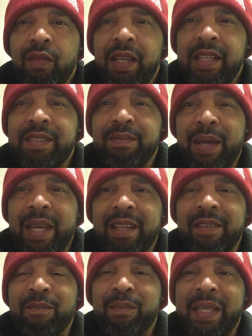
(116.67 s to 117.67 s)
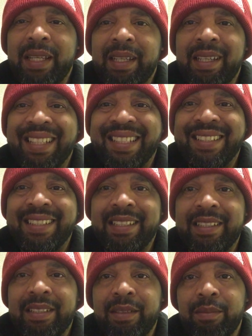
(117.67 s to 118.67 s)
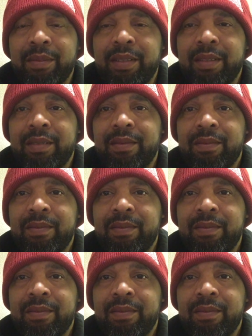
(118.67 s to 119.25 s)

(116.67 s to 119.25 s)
it's made of many systems.